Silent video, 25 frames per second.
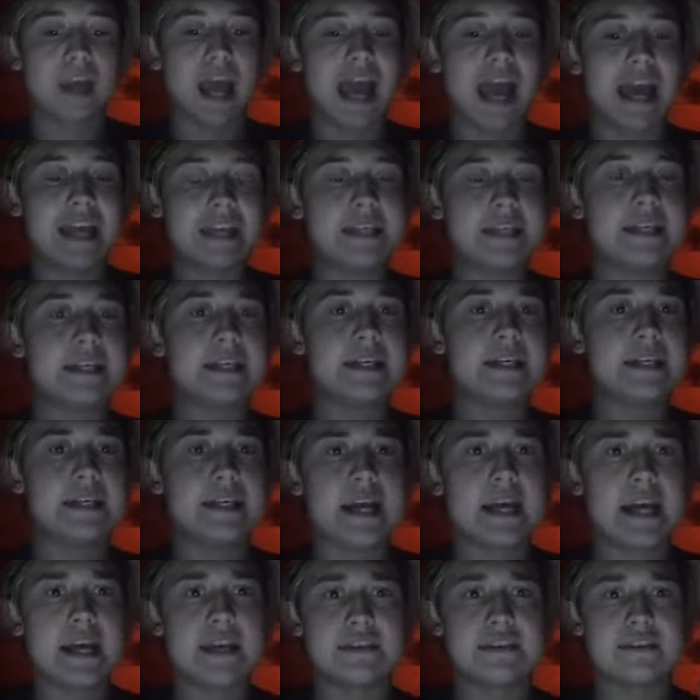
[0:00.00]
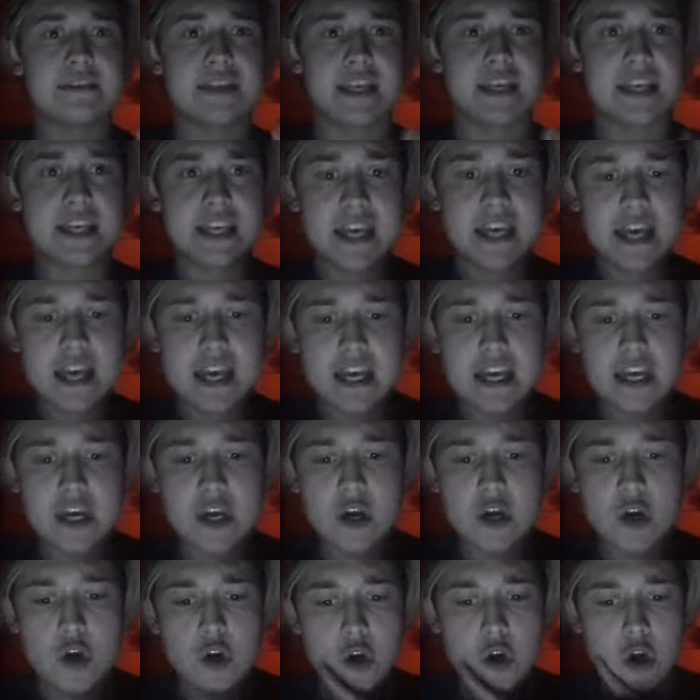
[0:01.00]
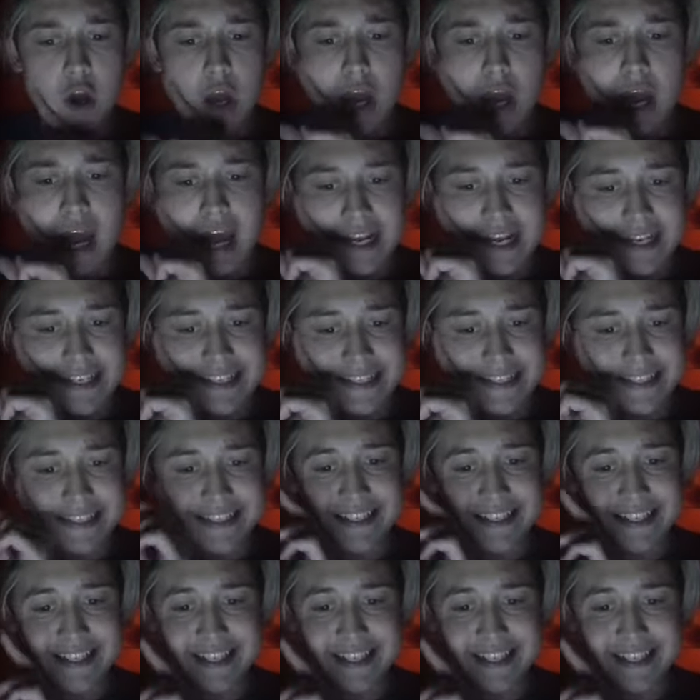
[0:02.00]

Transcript: and is the key and